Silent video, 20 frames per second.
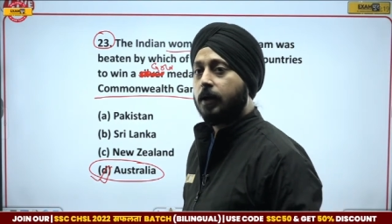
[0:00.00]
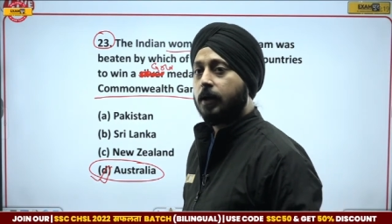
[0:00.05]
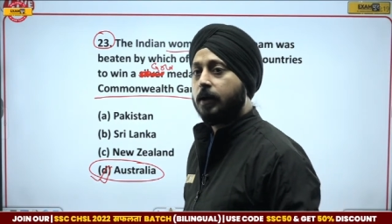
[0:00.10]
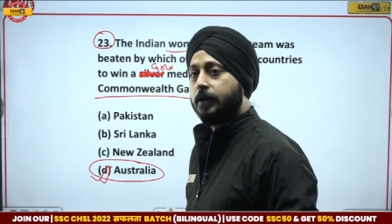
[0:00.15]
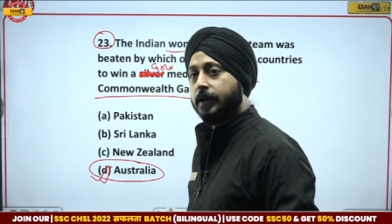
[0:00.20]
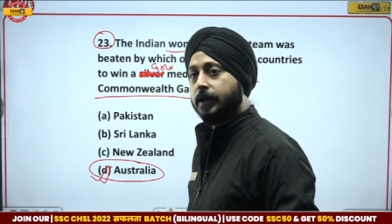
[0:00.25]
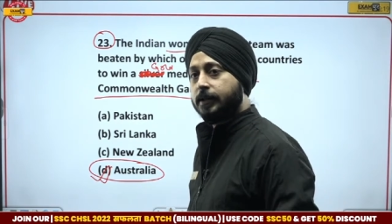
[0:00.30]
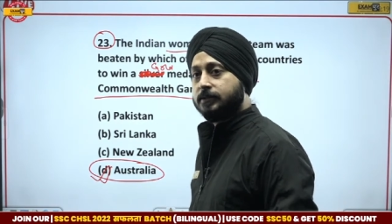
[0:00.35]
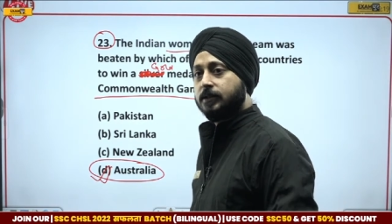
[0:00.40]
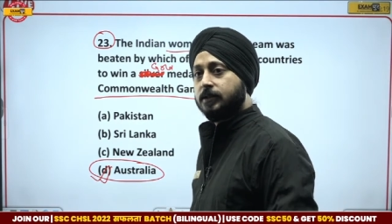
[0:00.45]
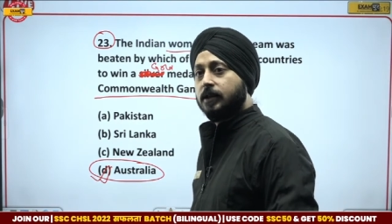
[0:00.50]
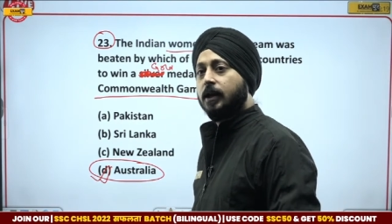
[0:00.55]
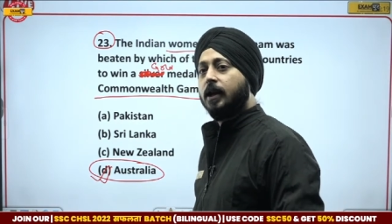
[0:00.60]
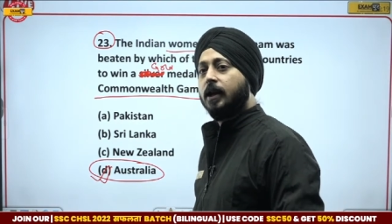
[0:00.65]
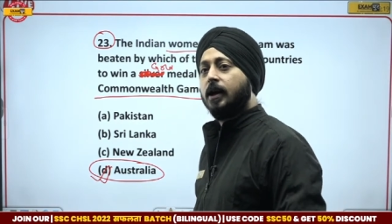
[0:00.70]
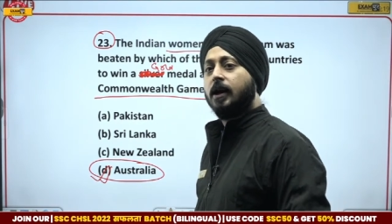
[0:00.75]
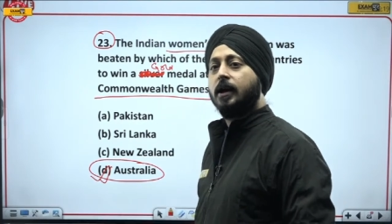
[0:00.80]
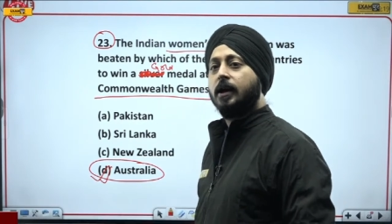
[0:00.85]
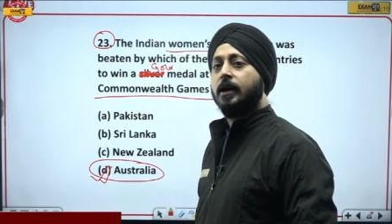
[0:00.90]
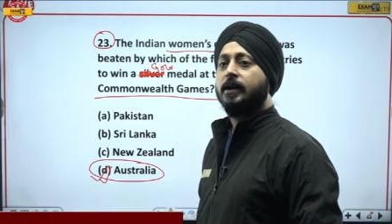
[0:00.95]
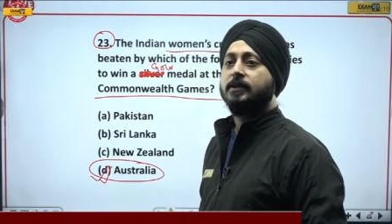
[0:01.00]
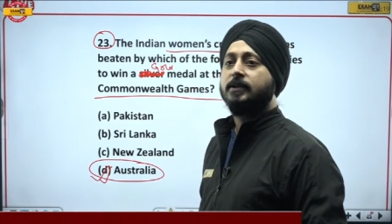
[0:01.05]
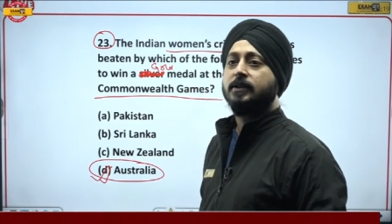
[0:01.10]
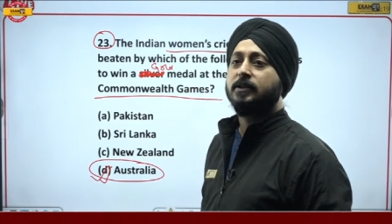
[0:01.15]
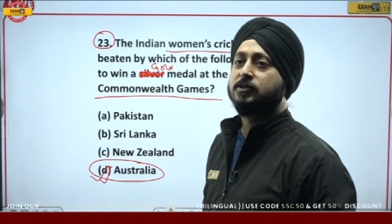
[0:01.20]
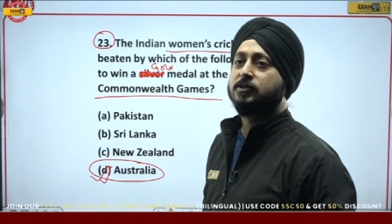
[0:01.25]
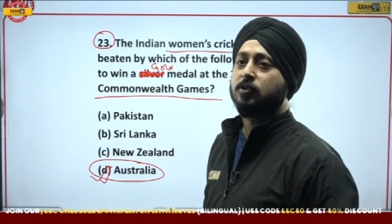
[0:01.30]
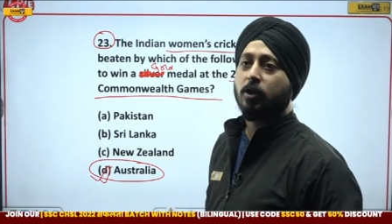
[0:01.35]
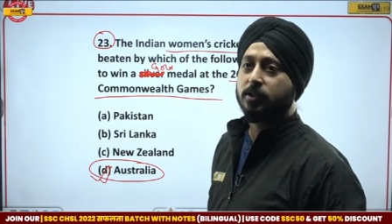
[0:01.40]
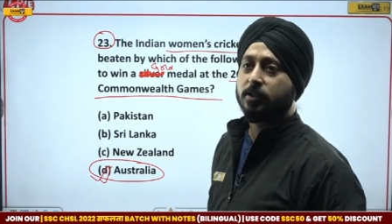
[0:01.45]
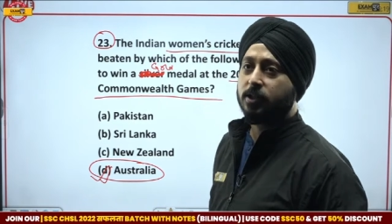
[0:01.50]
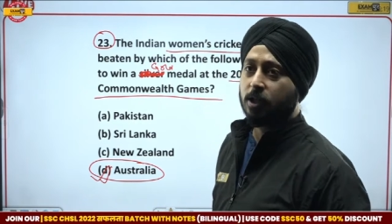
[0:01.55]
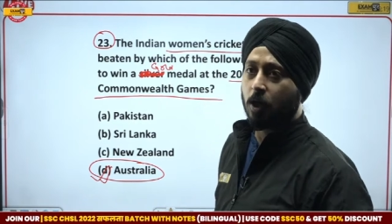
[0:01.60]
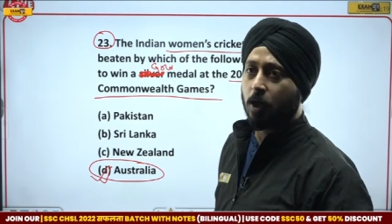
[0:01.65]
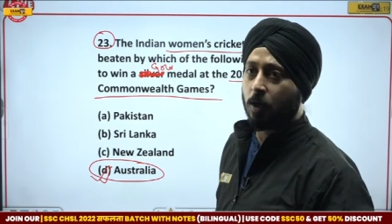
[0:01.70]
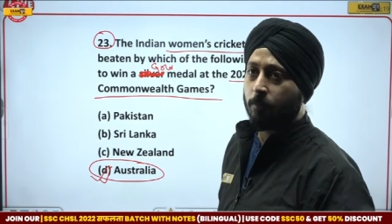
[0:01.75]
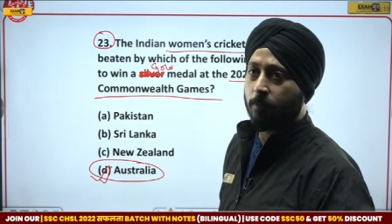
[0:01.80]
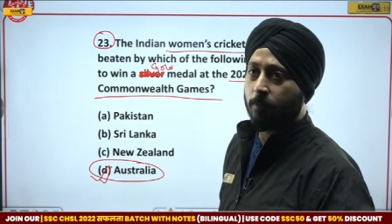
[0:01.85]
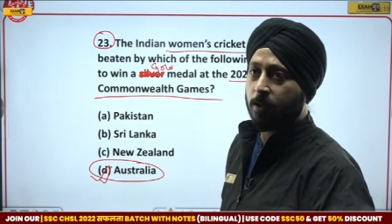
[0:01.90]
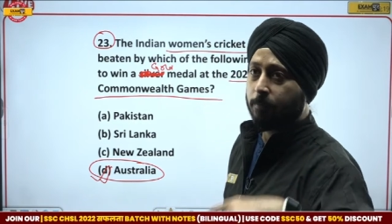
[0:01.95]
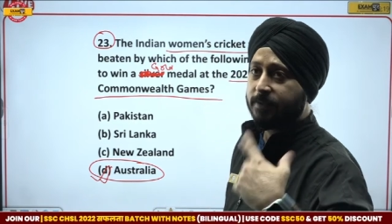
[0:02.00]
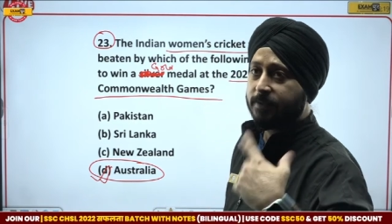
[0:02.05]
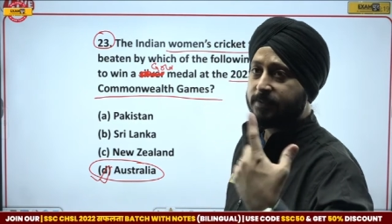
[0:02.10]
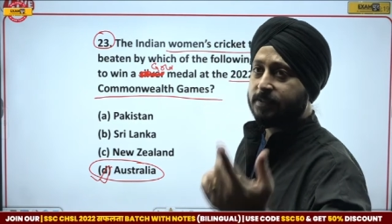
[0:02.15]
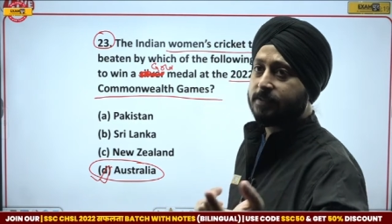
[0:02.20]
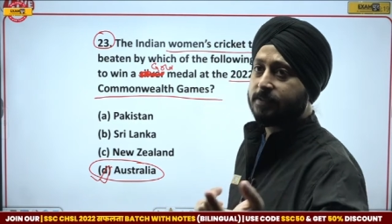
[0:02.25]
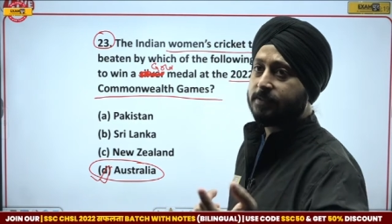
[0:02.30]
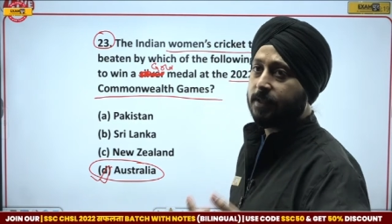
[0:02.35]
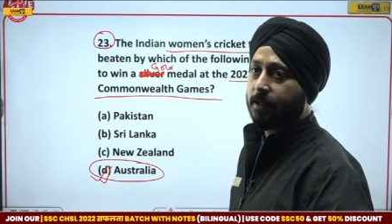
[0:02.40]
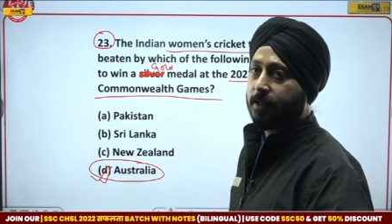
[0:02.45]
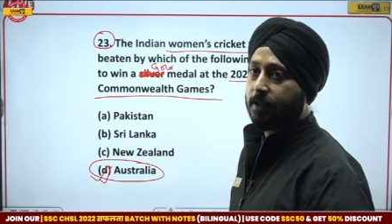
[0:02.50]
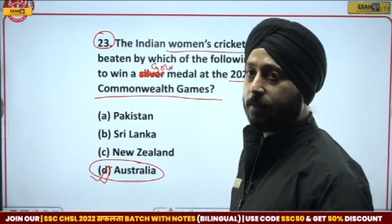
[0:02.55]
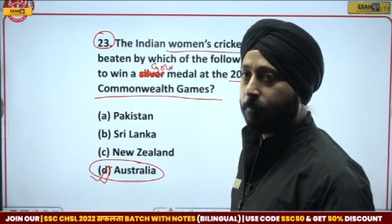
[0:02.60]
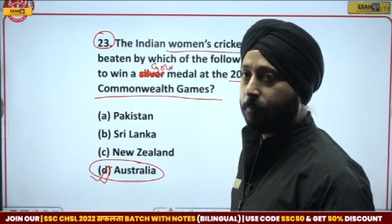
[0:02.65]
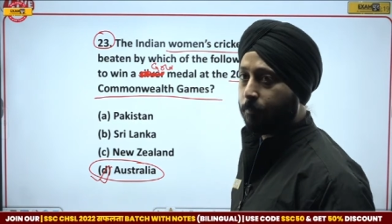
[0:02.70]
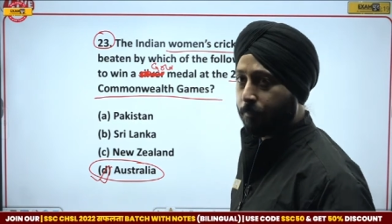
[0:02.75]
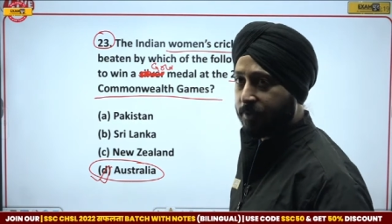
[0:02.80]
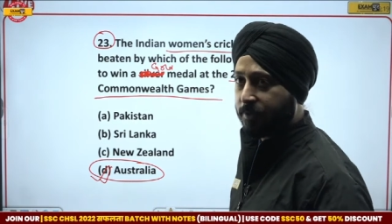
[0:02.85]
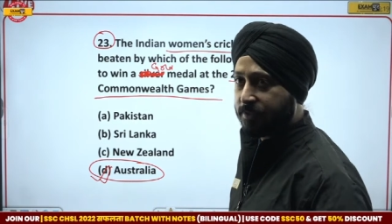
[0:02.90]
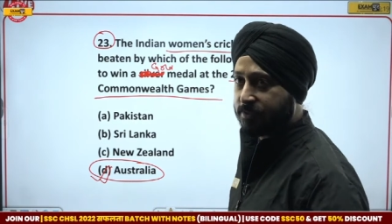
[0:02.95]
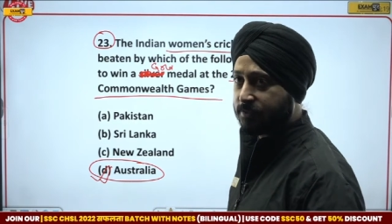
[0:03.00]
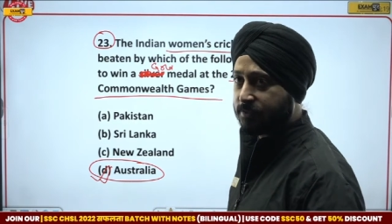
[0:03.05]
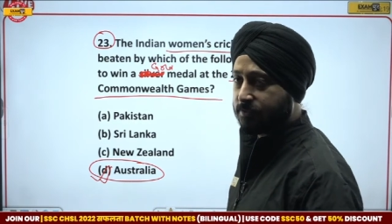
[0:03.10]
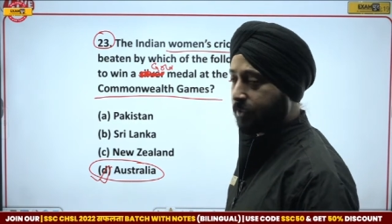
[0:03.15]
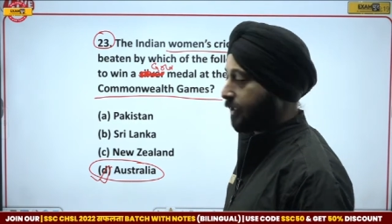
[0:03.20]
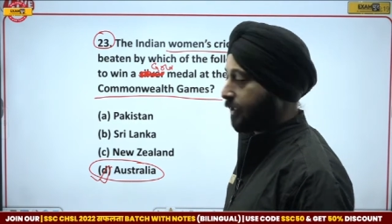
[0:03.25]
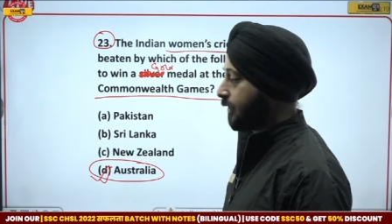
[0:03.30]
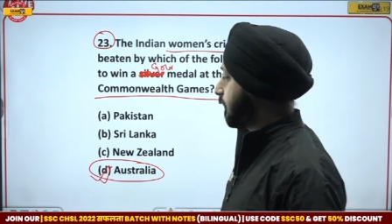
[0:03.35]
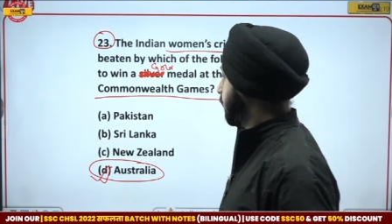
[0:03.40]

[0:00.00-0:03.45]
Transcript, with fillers: Yes, uh, it, it's not the government, BCCI, BCCI.